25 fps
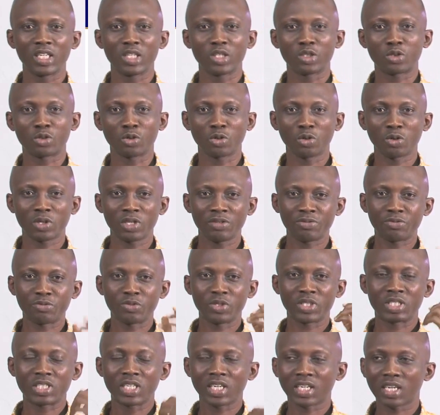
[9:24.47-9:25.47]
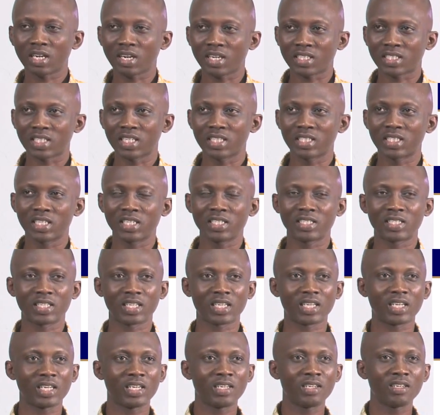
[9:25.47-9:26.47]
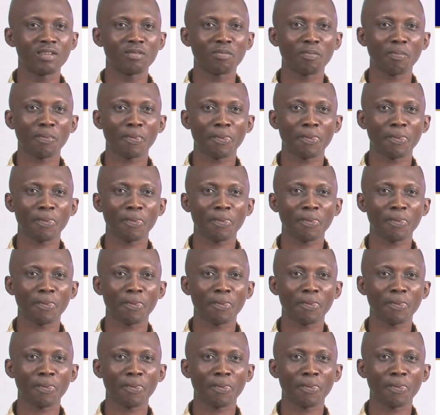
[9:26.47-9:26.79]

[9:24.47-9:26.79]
So if we take our sentence again,